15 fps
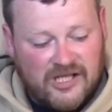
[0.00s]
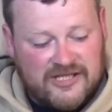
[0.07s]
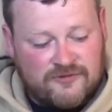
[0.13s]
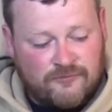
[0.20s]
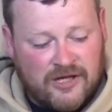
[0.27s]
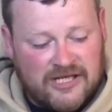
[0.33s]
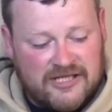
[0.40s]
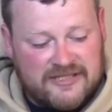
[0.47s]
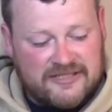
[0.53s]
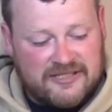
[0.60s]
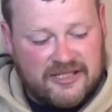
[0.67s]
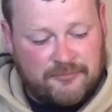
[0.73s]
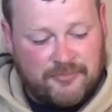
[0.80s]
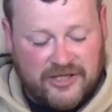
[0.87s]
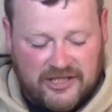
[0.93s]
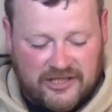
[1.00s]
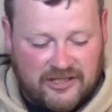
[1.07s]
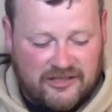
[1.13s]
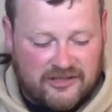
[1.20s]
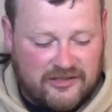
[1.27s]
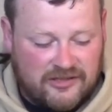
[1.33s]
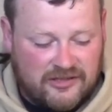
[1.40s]
as well as it being
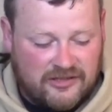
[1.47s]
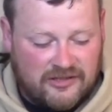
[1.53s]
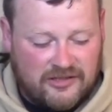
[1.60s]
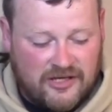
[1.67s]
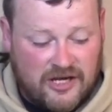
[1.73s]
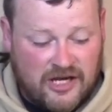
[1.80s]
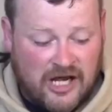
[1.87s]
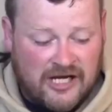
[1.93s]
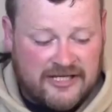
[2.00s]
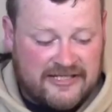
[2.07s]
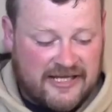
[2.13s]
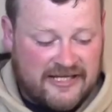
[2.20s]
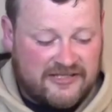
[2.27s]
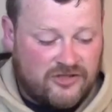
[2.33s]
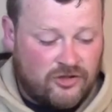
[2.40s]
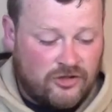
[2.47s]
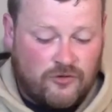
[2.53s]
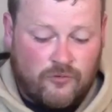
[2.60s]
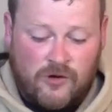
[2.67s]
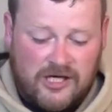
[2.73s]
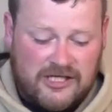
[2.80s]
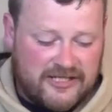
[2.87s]
not as good
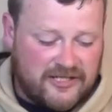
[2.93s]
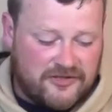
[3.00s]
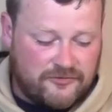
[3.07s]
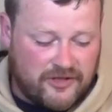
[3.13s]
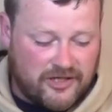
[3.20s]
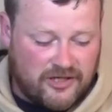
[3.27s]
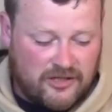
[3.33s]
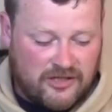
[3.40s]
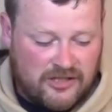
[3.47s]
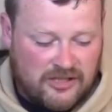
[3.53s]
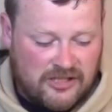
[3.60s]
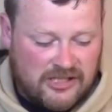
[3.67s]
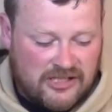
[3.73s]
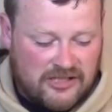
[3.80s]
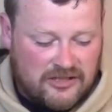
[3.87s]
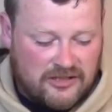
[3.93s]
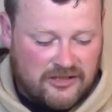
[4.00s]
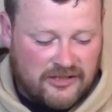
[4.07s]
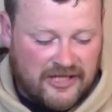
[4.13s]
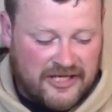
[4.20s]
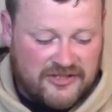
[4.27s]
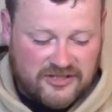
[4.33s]
quality a trigger,
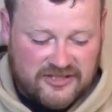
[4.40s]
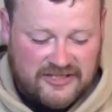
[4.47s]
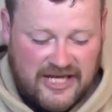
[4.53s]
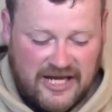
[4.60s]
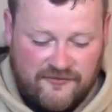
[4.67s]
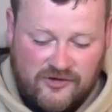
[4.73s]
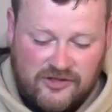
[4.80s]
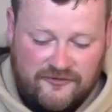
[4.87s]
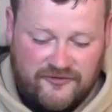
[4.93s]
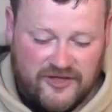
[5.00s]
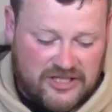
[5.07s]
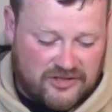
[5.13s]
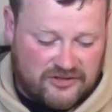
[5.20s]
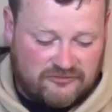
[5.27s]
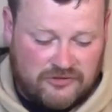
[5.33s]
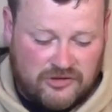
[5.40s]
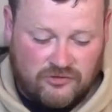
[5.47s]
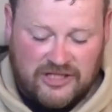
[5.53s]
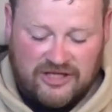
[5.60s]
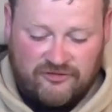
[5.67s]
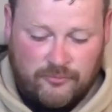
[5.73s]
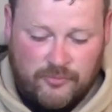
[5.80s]
it doesn't have all the features. We
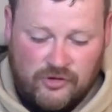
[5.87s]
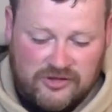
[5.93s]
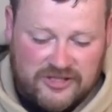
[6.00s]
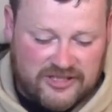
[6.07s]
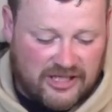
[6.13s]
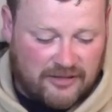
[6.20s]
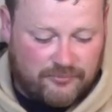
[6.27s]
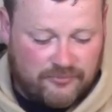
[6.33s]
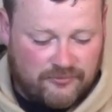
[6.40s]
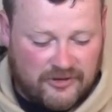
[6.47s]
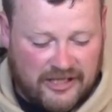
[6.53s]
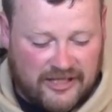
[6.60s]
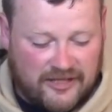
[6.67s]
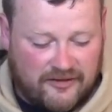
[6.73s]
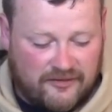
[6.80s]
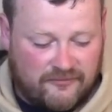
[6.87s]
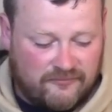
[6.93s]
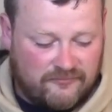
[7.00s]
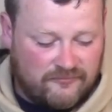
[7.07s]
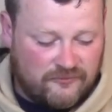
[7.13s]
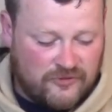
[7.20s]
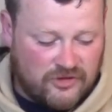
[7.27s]
don't have a bolt stop.
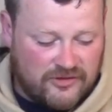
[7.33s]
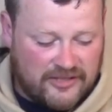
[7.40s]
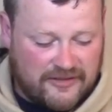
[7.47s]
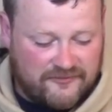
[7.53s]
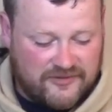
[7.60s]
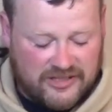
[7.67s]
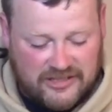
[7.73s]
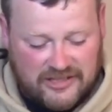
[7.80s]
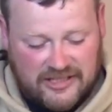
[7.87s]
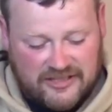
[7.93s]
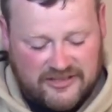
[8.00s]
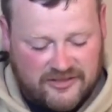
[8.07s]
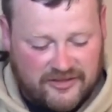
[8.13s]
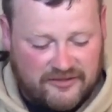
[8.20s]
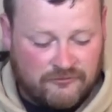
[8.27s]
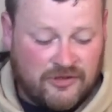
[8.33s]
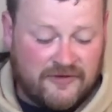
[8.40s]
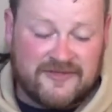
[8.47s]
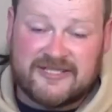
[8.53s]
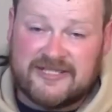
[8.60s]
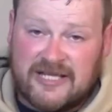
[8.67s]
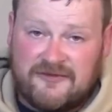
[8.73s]
We don't have the we don't
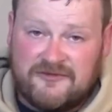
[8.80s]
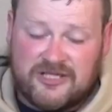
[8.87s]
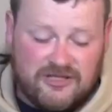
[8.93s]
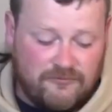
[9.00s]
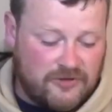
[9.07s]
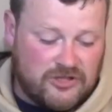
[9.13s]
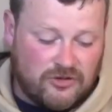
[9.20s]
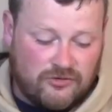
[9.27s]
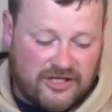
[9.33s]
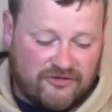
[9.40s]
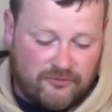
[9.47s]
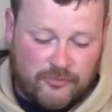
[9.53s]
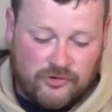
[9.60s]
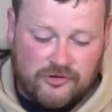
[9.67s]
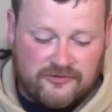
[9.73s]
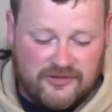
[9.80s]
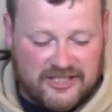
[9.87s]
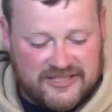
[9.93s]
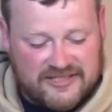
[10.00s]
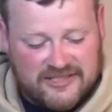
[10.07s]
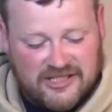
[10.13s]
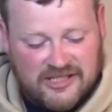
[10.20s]
have a safety. We don't have a bolt
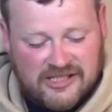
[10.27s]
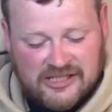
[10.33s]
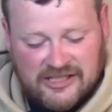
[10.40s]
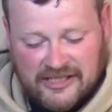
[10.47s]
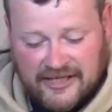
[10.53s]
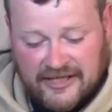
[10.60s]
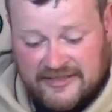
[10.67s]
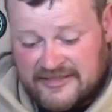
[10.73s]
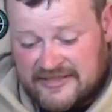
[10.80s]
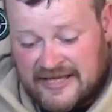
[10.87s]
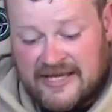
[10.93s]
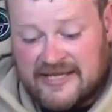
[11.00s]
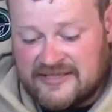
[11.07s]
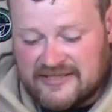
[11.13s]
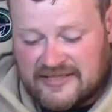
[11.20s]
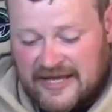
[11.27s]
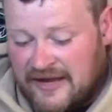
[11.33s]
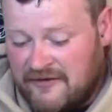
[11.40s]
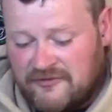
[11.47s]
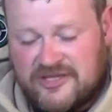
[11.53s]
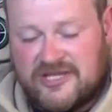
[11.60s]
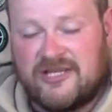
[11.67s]
release. This has
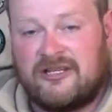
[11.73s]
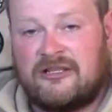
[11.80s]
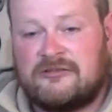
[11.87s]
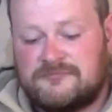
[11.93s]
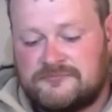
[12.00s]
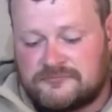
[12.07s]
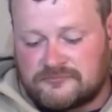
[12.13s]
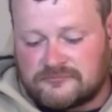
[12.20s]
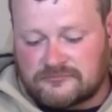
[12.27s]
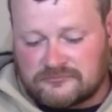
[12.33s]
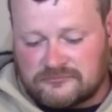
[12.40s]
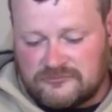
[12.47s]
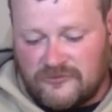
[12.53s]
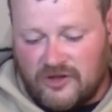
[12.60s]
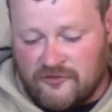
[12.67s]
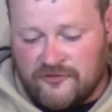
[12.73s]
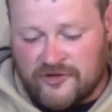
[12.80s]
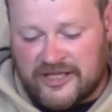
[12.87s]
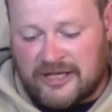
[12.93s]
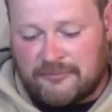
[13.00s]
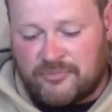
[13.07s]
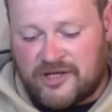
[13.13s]
everything
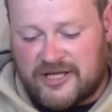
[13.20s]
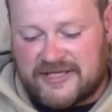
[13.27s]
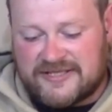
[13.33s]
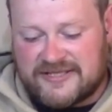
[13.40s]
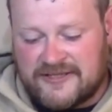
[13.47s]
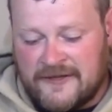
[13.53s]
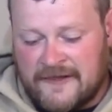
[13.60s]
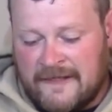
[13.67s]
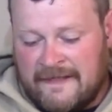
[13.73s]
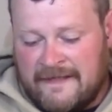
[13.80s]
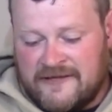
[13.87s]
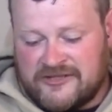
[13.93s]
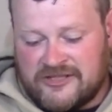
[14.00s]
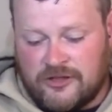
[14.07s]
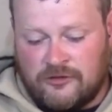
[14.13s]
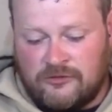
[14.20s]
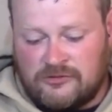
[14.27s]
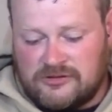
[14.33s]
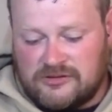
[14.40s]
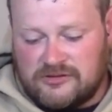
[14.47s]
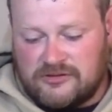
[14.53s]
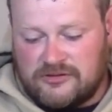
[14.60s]
for that price. So
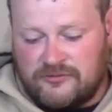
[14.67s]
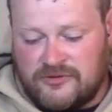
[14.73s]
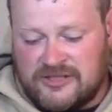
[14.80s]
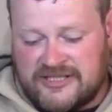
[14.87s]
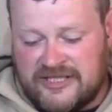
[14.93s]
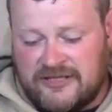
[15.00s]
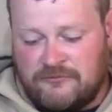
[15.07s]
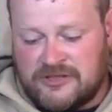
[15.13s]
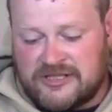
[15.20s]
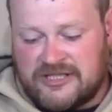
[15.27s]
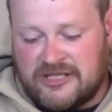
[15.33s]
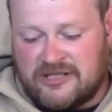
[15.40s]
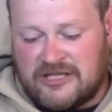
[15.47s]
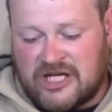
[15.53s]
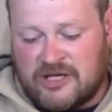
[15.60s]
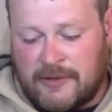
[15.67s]
we'll see once they